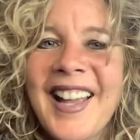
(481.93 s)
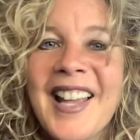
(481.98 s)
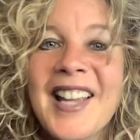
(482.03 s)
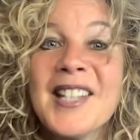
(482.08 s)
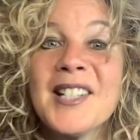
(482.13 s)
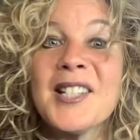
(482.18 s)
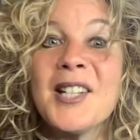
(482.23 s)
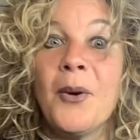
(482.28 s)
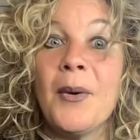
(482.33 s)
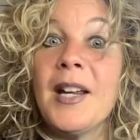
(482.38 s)

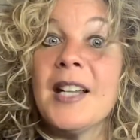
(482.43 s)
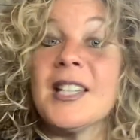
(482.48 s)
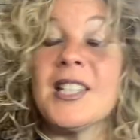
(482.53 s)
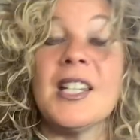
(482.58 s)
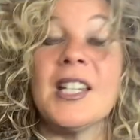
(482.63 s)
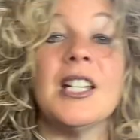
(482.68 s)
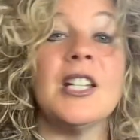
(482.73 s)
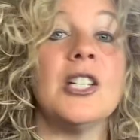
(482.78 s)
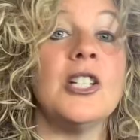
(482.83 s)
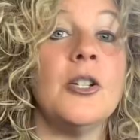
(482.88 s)
So it's
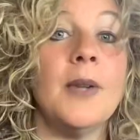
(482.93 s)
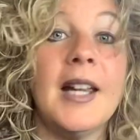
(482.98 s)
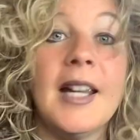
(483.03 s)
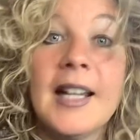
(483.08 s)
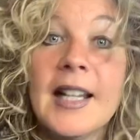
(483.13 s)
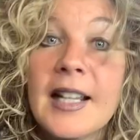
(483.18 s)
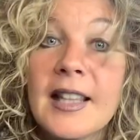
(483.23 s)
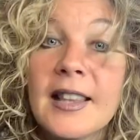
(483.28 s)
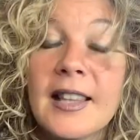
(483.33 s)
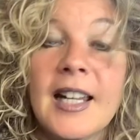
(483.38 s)
gonna do
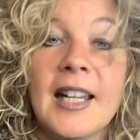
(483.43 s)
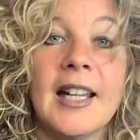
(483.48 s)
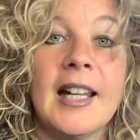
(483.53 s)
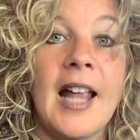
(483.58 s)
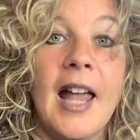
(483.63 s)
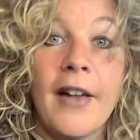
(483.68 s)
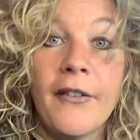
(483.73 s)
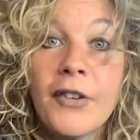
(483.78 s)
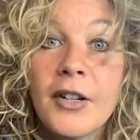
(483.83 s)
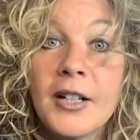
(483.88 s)
anything and
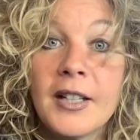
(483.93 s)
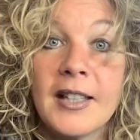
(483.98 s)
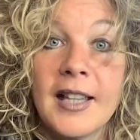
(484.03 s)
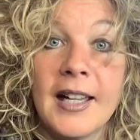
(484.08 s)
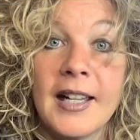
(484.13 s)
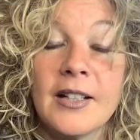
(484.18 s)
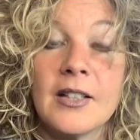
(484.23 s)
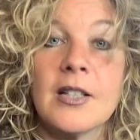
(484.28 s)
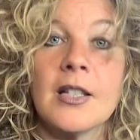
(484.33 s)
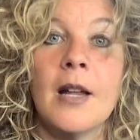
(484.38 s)

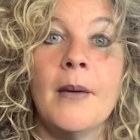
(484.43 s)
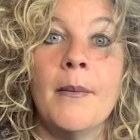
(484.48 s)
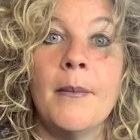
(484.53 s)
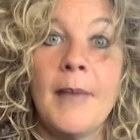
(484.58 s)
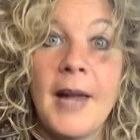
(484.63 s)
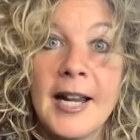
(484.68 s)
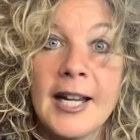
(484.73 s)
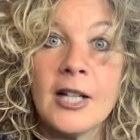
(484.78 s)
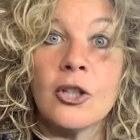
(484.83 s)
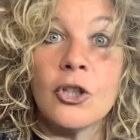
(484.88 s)
everything to
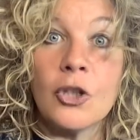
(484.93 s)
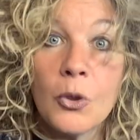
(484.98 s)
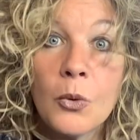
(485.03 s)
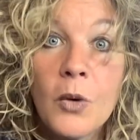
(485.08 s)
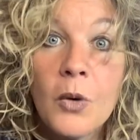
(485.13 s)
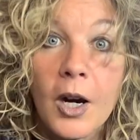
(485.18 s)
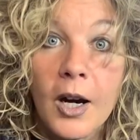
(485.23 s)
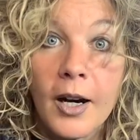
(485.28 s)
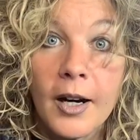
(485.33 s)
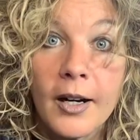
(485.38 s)
make
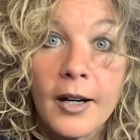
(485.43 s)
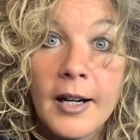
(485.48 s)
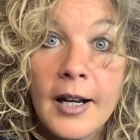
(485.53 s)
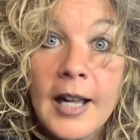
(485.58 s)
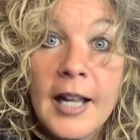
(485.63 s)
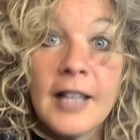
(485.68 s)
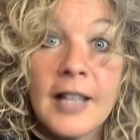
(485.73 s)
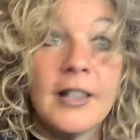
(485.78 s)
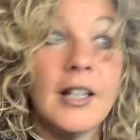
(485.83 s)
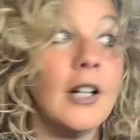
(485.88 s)
sure
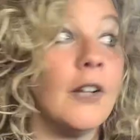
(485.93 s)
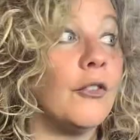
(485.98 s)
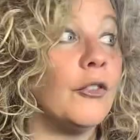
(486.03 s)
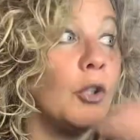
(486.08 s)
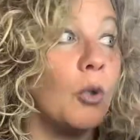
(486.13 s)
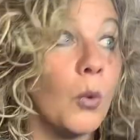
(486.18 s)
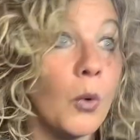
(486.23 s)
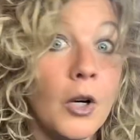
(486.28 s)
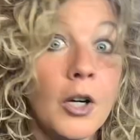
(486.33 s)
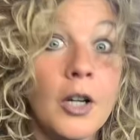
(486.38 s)
that if
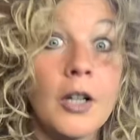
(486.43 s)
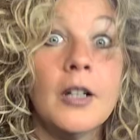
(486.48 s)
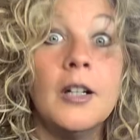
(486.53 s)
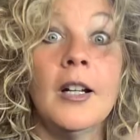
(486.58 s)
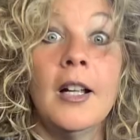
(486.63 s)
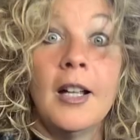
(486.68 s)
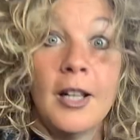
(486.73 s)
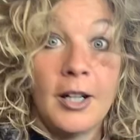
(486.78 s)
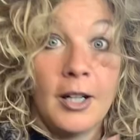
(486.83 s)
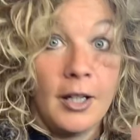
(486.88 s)
you're
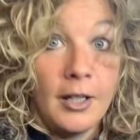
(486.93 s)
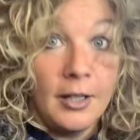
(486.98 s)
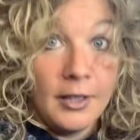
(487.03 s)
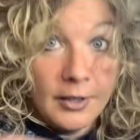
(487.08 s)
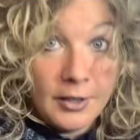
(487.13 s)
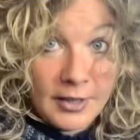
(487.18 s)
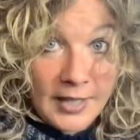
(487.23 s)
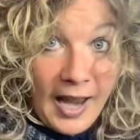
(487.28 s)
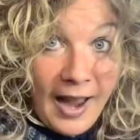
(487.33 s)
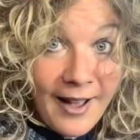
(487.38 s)

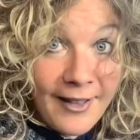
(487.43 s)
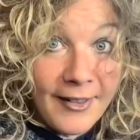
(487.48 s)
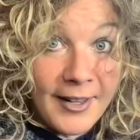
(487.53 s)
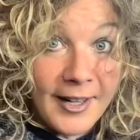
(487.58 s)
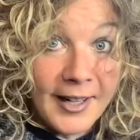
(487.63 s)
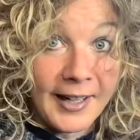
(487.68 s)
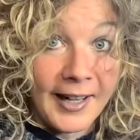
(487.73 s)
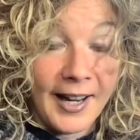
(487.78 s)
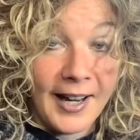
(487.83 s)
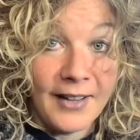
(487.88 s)

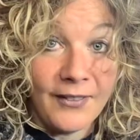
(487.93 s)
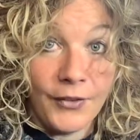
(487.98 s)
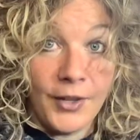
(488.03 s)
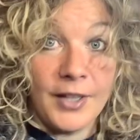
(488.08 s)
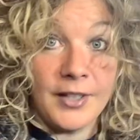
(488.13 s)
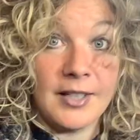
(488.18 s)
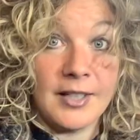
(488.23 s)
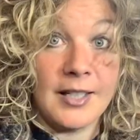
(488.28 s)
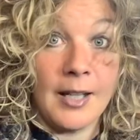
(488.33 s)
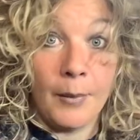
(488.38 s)
telling it
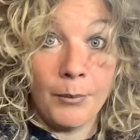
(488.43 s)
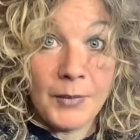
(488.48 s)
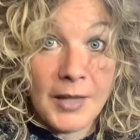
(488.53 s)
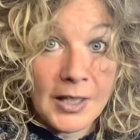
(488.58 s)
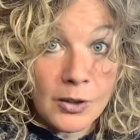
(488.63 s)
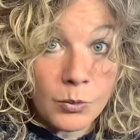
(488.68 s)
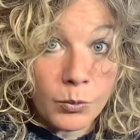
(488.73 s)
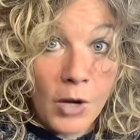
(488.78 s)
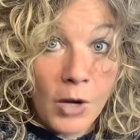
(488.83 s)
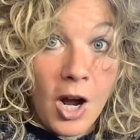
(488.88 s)
that
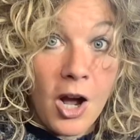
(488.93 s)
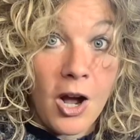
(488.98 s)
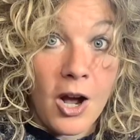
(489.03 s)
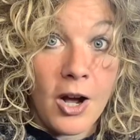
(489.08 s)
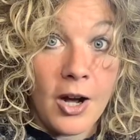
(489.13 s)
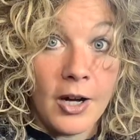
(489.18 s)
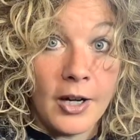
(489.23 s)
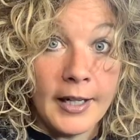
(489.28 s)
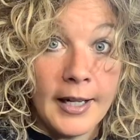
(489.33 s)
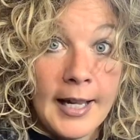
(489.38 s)
something's
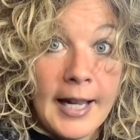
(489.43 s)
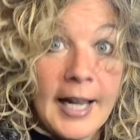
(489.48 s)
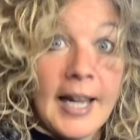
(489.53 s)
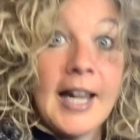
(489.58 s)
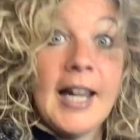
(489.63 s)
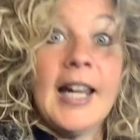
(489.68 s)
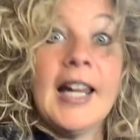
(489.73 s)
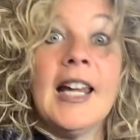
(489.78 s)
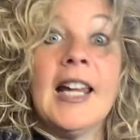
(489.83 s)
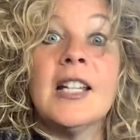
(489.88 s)
wrong,
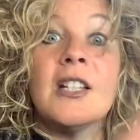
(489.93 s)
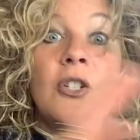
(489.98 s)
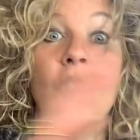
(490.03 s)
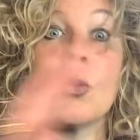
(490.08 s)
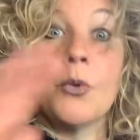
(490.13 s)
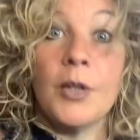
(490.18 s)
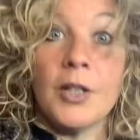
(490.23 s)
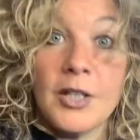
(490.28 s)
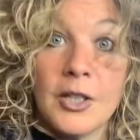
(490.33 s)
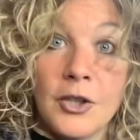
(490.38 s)
it's
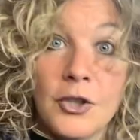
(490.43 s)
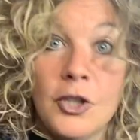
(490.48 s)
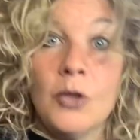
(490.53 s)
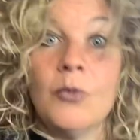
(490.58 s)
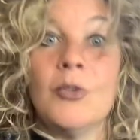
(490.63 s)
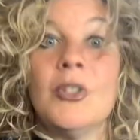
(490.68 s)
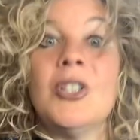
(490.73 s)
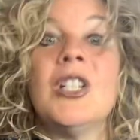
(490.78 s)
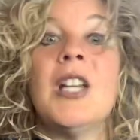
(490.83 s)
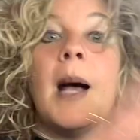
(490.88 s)
going to
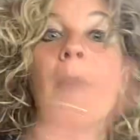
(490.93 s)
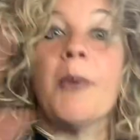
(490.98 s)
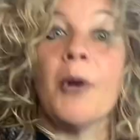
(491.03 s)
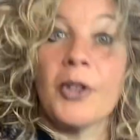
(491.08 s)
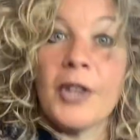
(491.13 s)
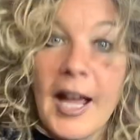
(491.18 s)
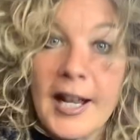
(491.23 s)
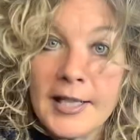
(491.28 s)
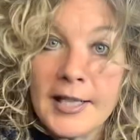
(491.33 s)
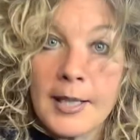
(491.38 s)
do double
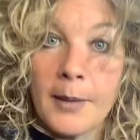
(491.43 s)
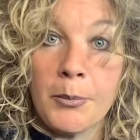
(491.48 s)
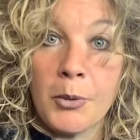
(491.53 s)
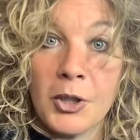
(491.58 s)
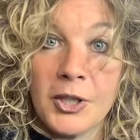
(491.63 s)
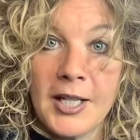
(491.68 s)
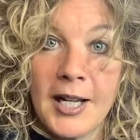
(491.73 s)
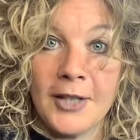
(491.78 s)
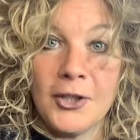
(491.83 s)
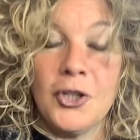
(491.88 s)
that to
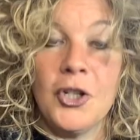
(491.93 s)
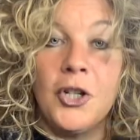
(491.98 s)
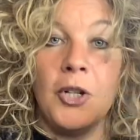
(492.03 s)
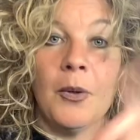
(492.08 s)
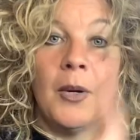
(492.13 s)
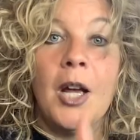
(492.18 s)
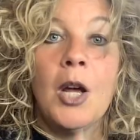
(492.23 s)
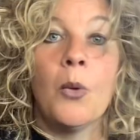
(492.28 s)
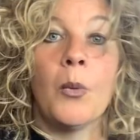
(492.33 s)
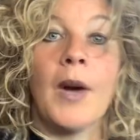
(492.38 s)
protect
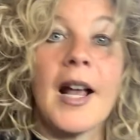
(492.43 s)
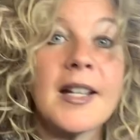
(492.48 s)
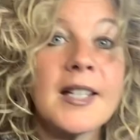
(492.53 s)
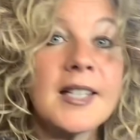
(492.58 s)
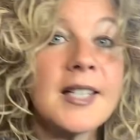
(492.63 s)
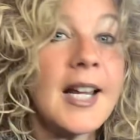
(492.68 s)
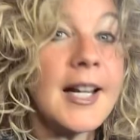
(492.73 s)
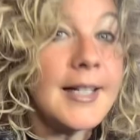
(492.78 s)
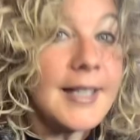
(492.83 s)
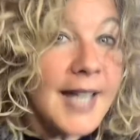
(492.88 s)
you. When I
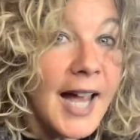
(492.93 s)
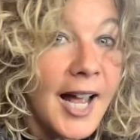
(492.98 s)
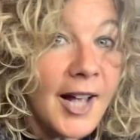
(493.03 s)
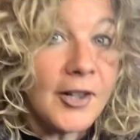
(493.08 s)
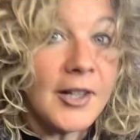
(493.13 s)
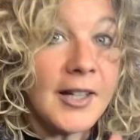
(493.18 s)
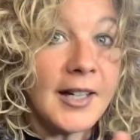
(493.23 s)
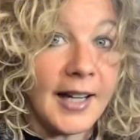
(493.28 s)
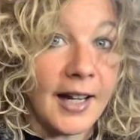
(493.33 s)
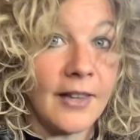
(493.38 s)
say
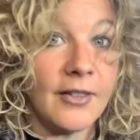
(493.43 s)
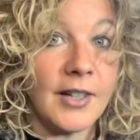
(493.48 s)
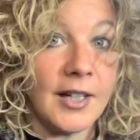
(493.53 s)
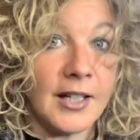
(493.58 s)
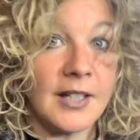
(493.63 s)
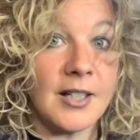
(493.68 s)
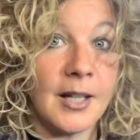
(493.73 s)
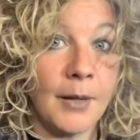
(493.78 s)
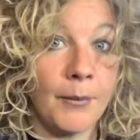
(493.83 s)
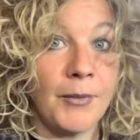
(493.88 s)
telling it
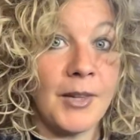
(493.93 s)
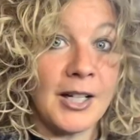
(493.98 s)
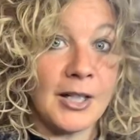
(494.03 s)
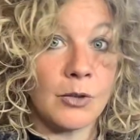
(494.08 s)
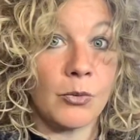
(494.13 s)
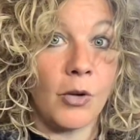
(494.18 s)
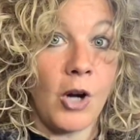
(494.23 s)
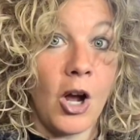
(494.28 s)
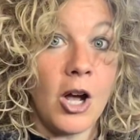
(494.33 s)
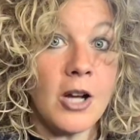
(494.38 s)
that
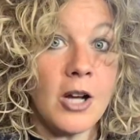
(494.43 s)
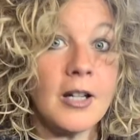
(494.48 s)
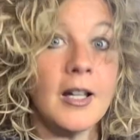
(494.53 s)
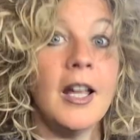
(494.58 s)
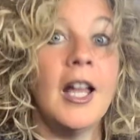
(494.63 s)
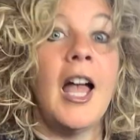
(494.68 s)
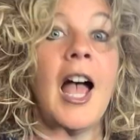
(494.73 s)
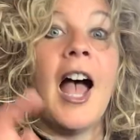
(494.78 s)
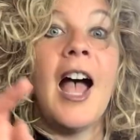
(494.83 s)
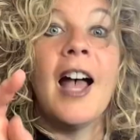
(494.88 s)
something's wrong,
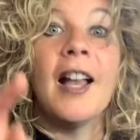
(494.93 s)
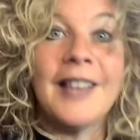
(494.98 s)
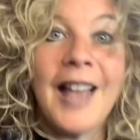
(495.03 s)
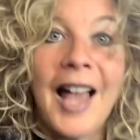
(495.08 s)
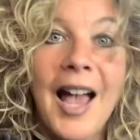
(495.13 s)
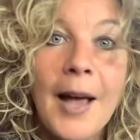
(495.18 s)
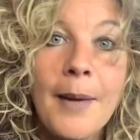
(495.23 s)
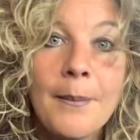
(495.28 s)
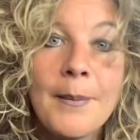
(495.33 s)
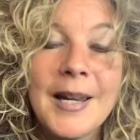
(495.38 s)

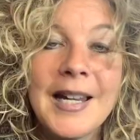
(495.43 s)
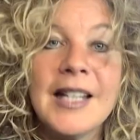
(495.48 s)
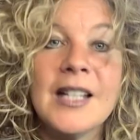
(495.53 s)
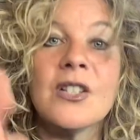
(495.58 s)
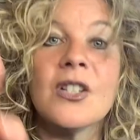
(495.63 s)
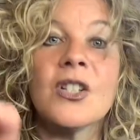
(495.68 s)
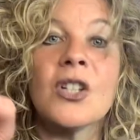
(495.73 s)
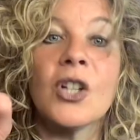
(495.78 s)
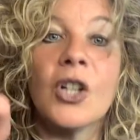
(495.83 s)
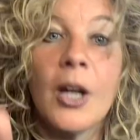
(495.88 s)
that
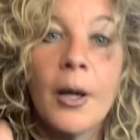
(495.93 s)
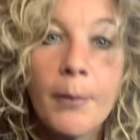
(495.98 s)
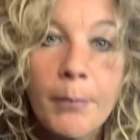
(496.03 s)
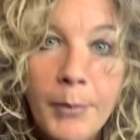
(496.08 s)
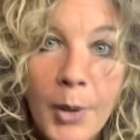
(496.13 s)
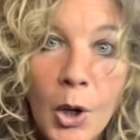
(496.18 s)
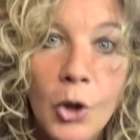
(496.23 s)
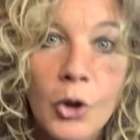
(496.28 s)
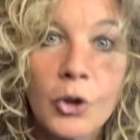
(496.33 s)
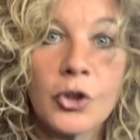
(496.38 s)
means
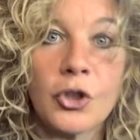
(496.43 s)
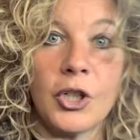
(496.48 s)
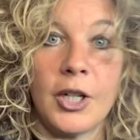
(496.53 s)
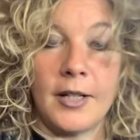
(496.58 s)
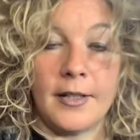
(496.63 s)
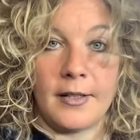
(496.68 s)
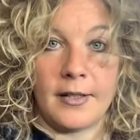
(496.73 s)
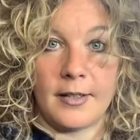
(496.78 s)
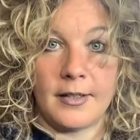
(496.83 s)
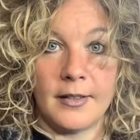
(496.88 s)

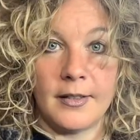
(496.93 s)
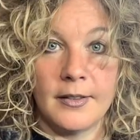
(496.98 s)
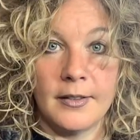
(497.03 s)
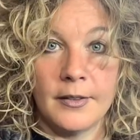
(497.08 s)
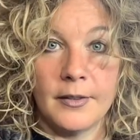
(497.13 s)
compulsions.